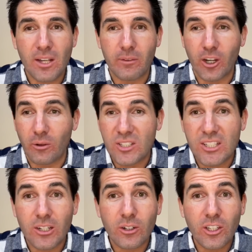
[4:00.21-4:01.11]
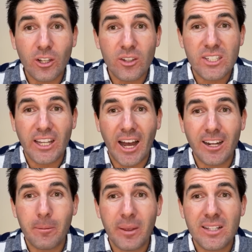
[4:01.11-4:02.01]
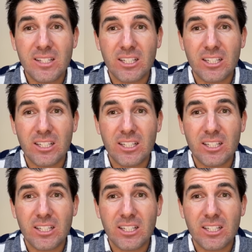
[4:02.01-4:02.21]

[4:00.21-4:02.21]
you know, cereals, condiments